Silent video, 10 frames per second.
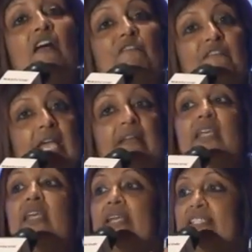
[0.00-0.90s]

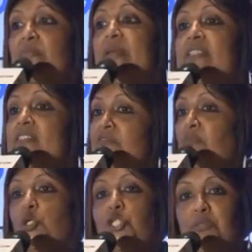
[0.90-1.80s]
very
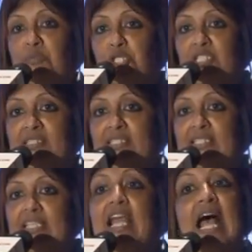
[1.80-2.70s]
expensive washing machines.